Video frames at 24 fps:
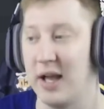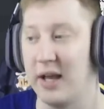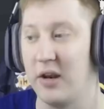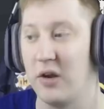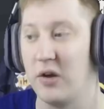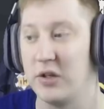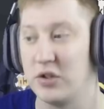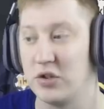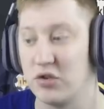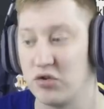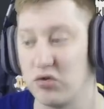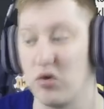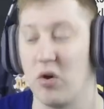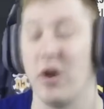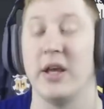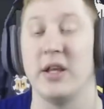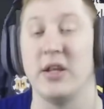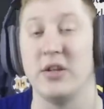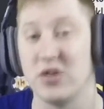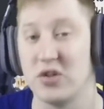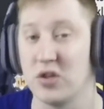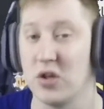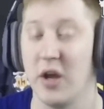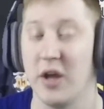and I try
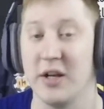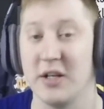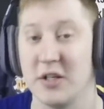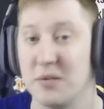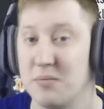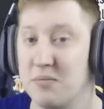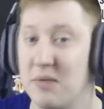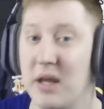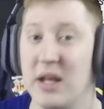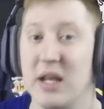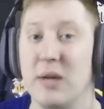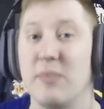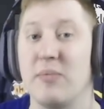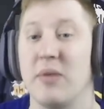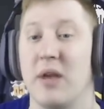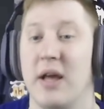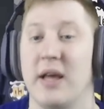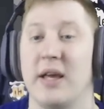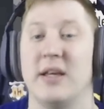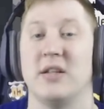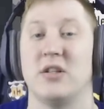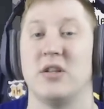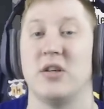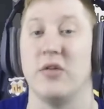and sign as many
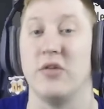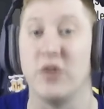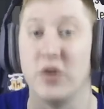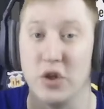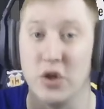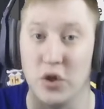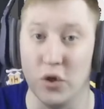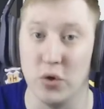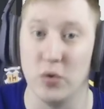players that